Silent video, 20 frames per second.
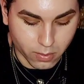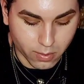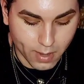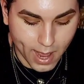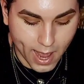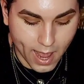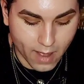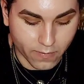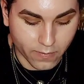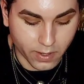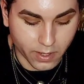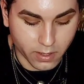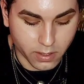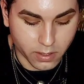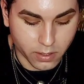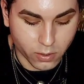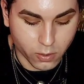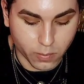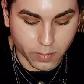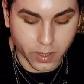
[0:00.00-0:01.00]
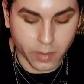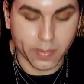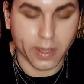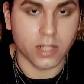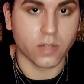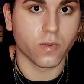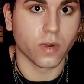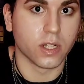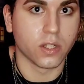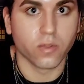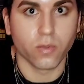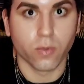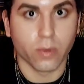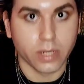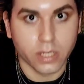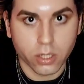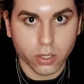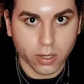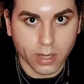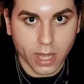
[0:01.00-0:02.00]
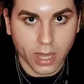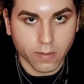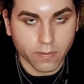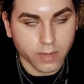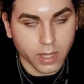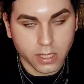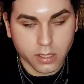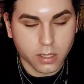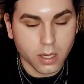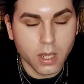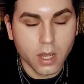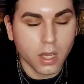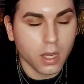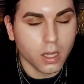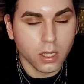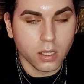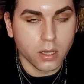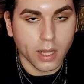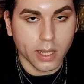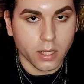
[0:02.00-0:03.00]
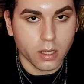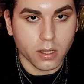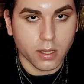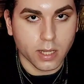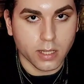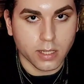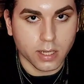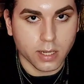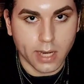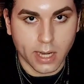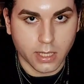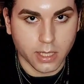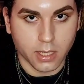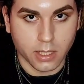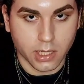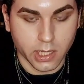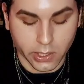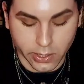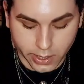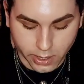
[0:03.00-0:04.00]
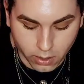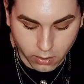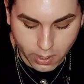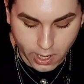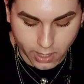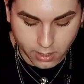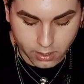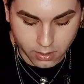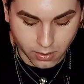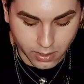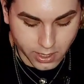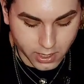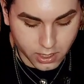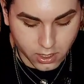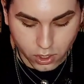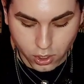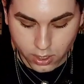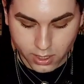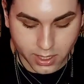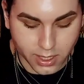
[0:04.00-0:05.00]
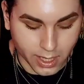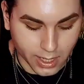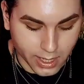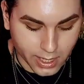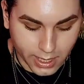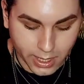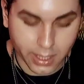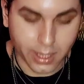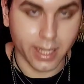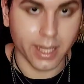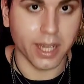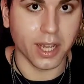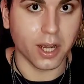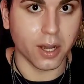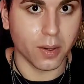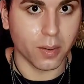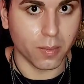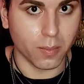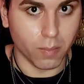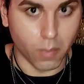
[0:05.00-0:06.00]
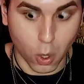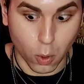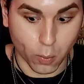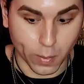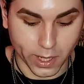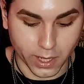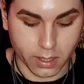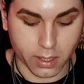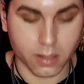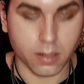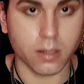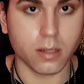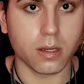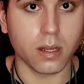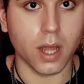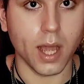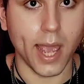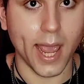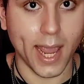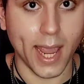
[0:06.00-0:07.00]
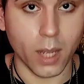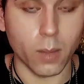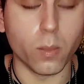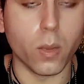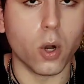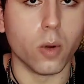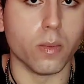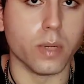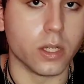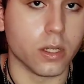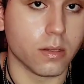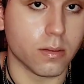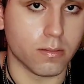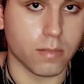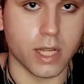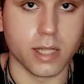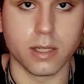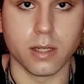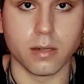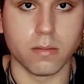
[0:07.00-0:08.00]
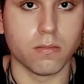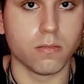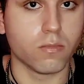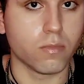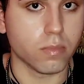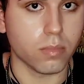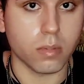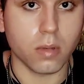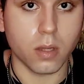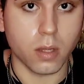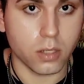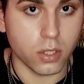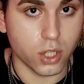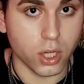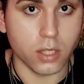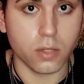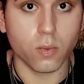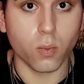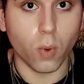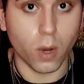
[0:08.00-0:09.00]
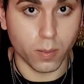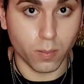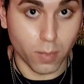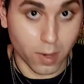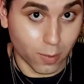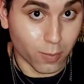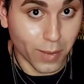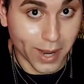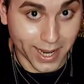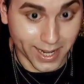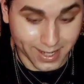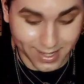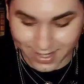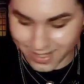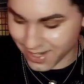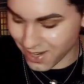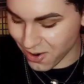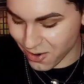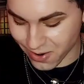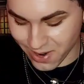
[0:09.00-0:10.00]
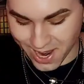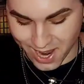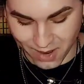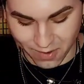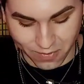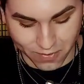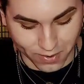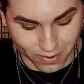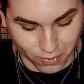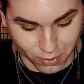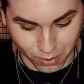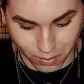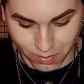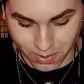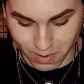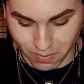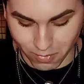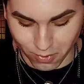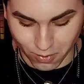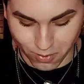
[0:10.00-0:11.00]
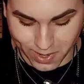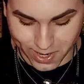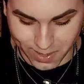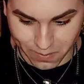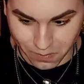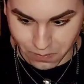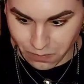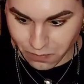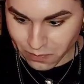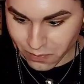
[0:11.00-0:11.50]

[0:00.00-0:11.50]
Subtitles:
having to be best friends for the rest of your life. That's unnecessary. Okay, so this is just a healing moment, a moment. That's it, just one moment. Okay, for group number one.